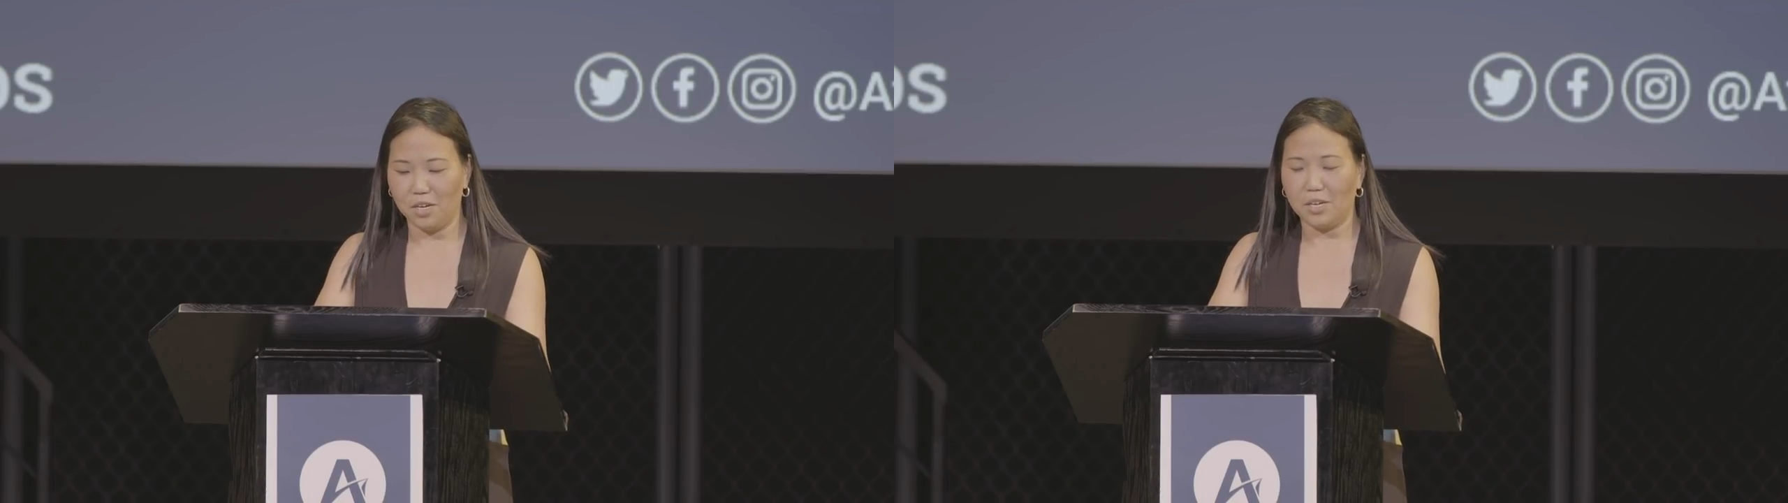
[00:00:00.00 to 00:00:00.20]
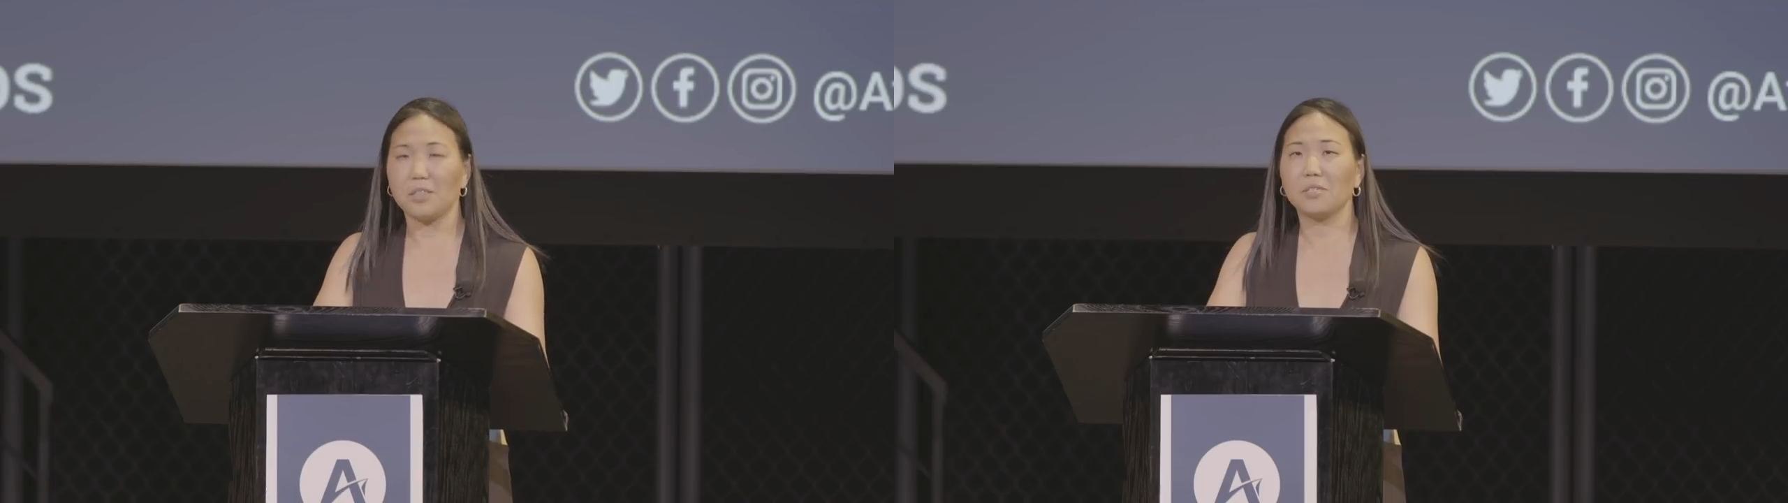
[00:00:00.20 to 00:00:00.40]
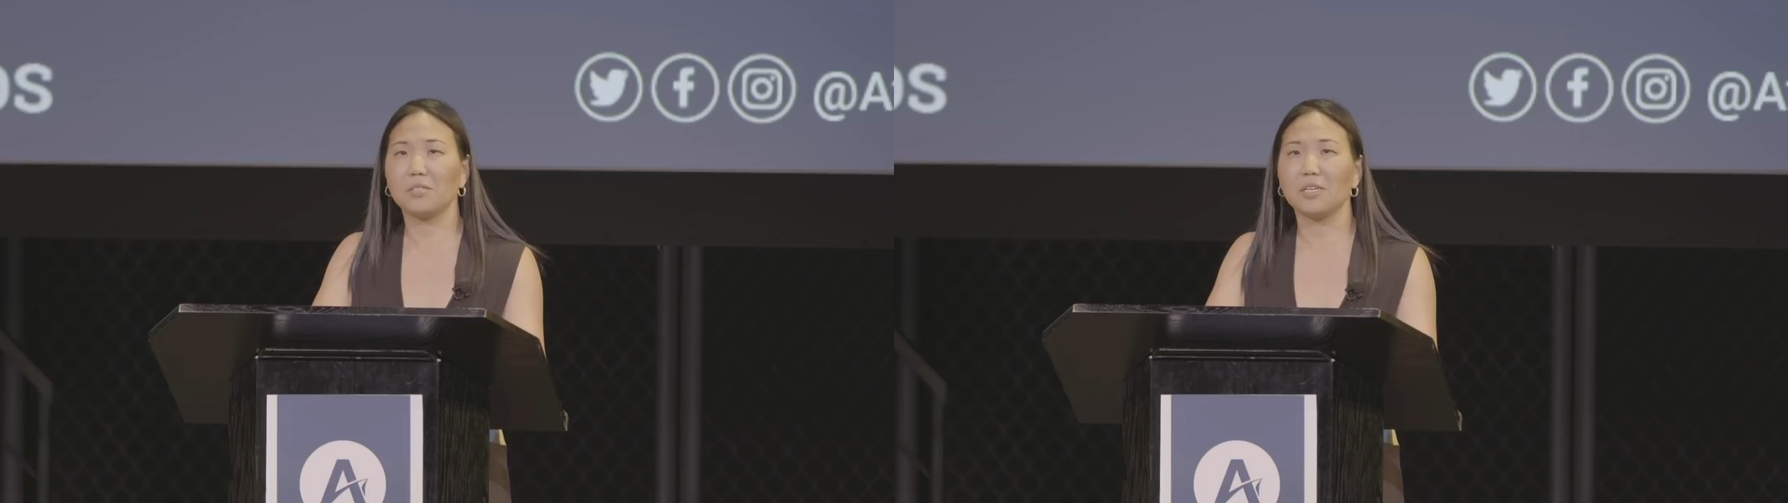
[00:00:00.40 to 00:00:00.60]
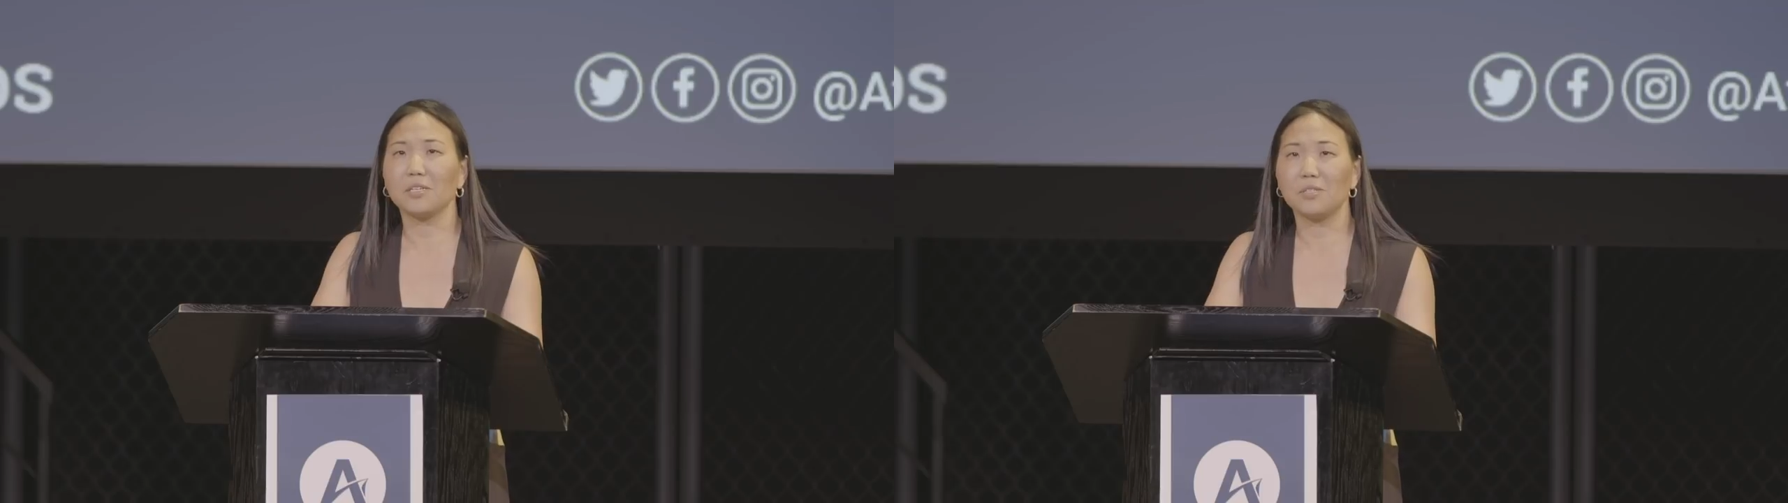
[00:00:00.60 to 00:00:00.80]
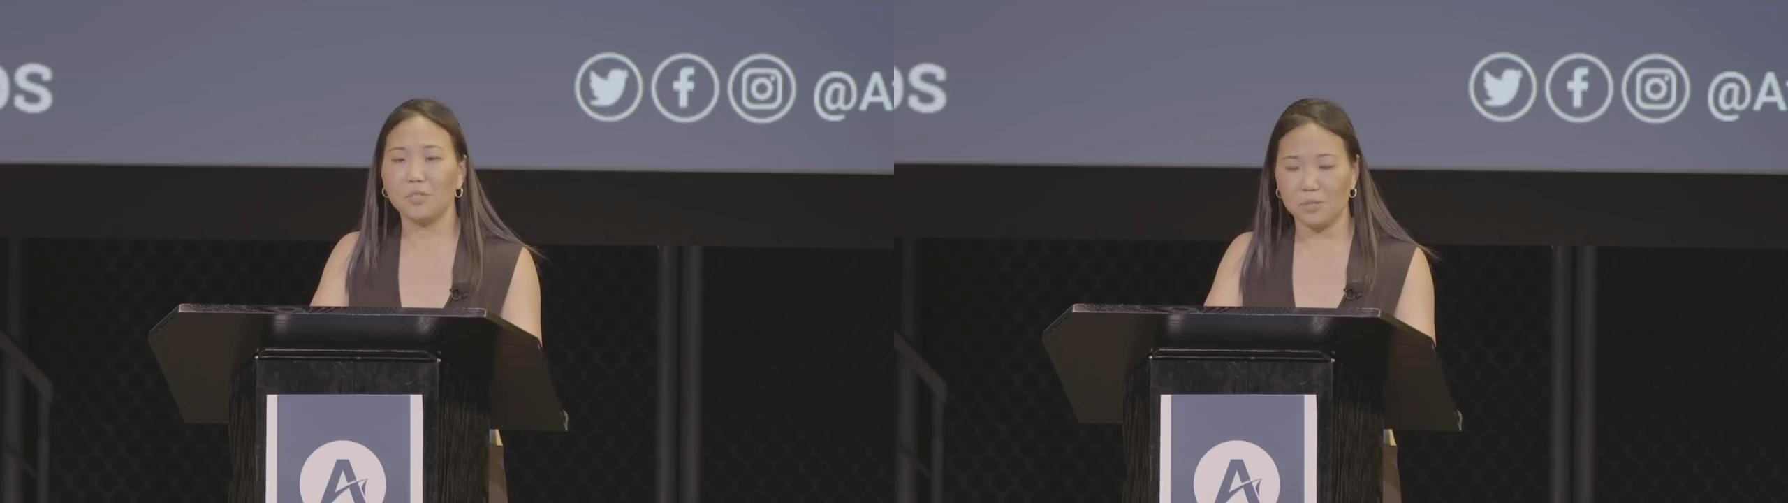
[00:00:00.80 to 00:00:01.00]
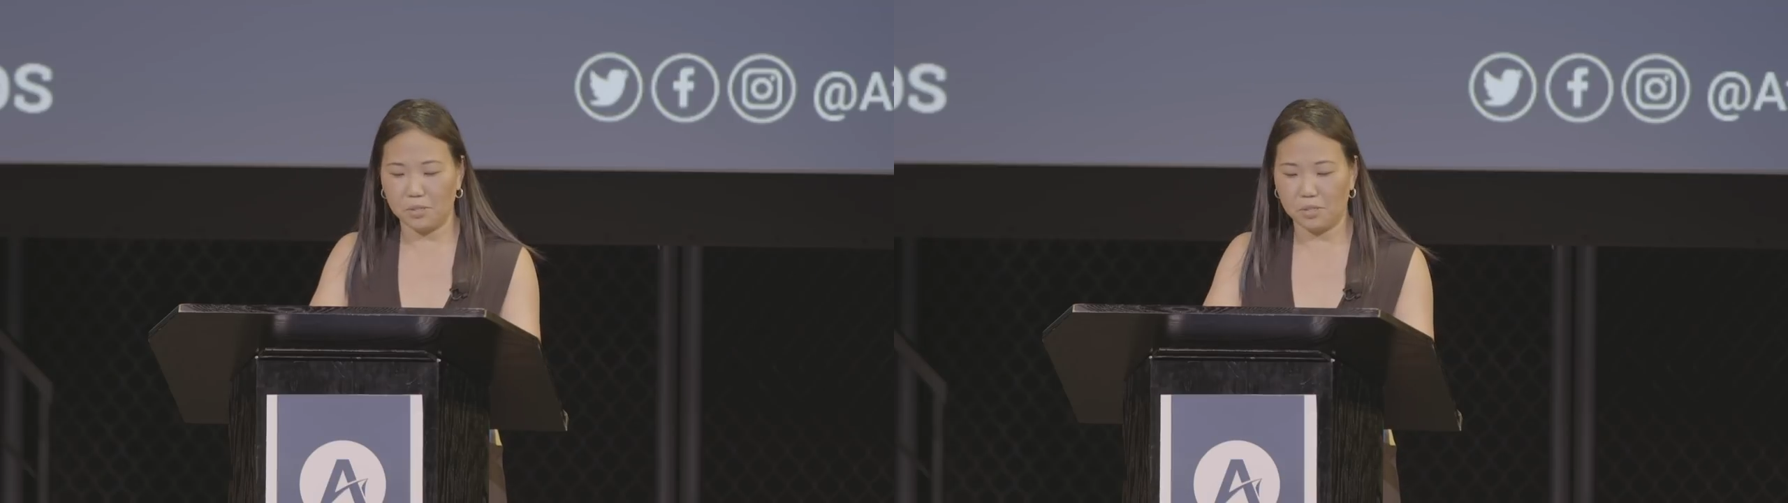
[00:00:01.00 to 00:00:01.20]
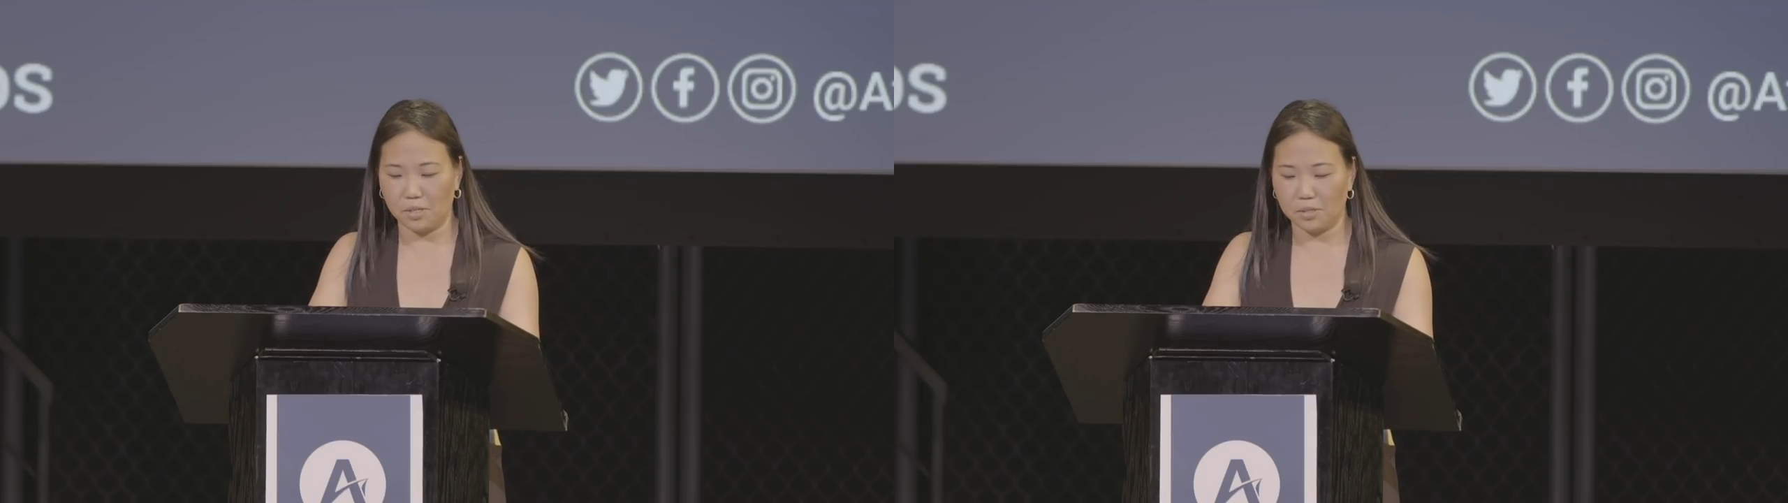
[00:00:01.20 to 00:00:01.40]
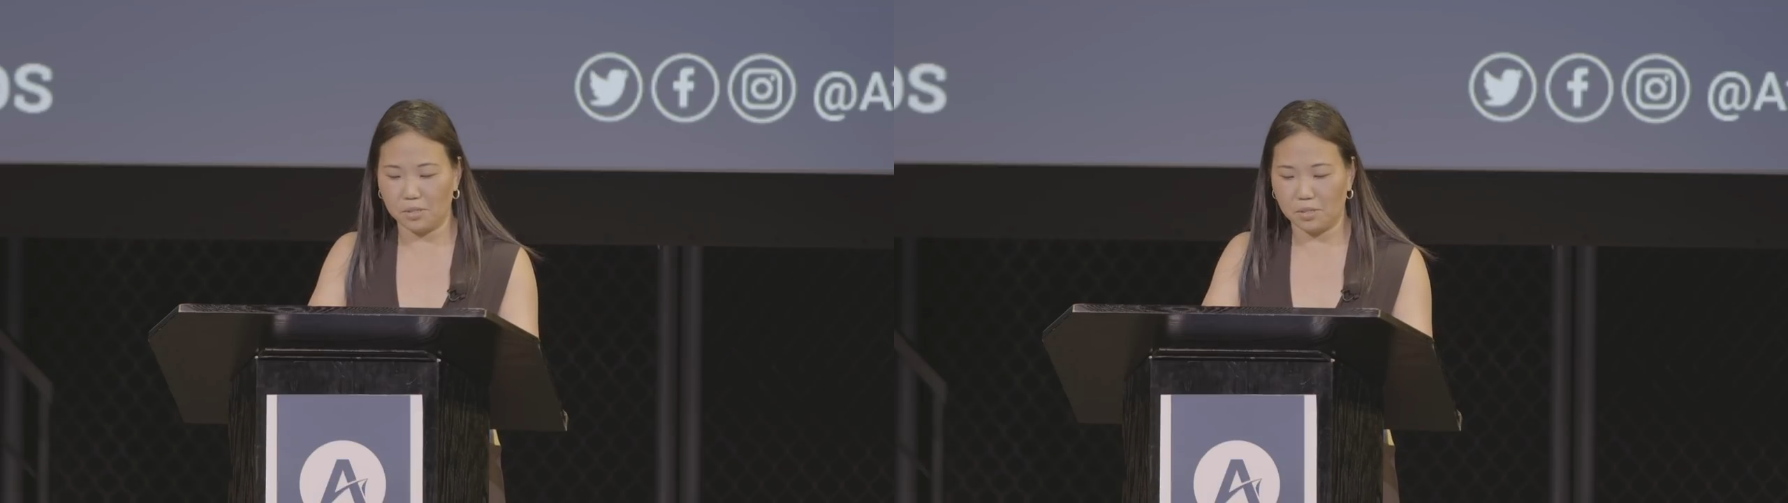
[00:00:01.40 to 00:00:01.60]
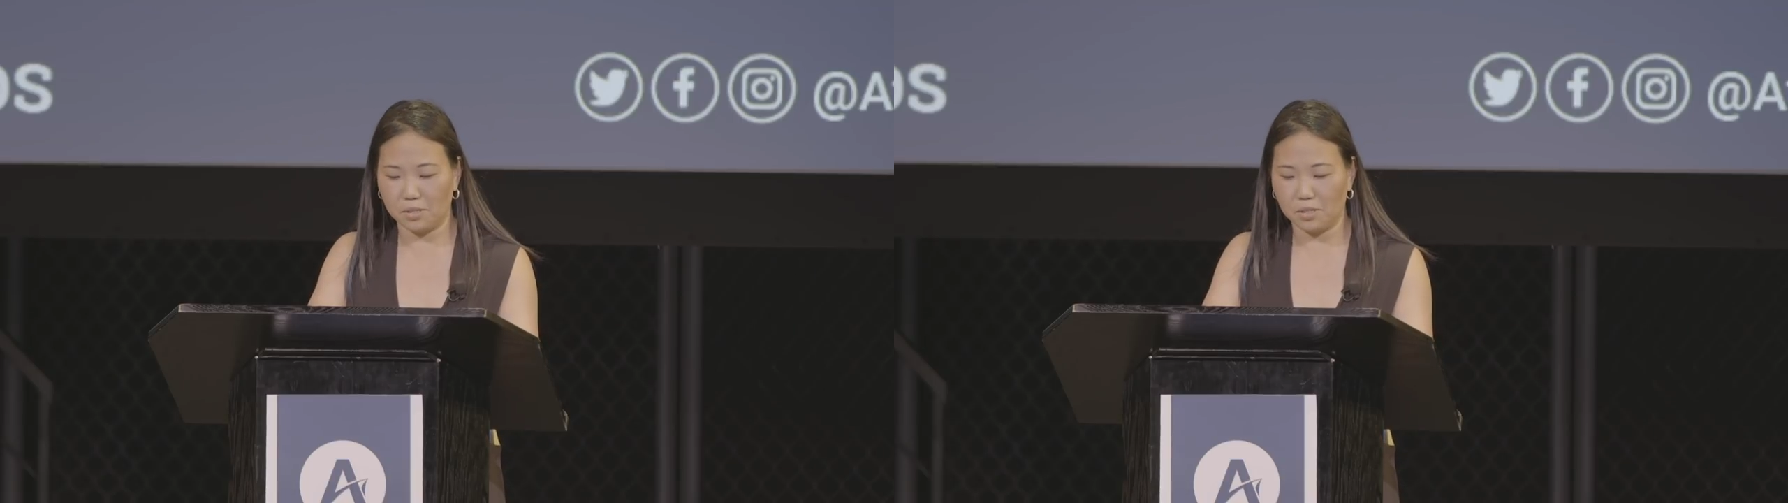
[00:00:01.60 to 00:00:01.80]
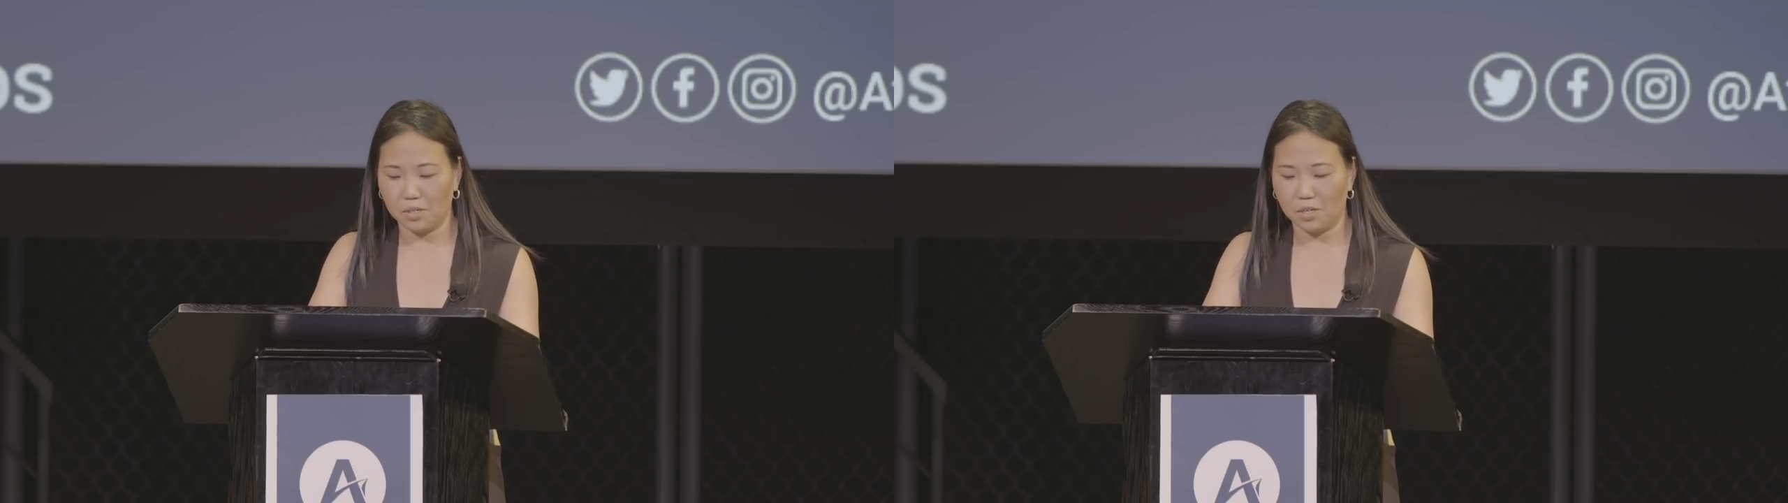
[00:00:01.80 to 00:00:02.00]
In the 6 years since,